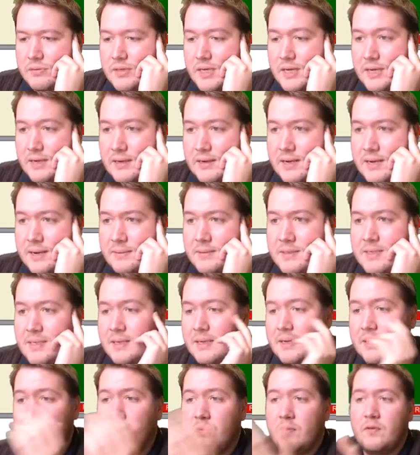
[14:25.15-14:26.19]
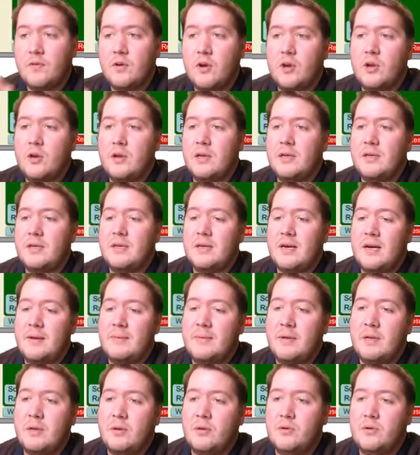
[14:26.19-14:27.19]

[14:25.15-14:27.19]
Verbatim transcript: King of diamonds lead. We've got a diamond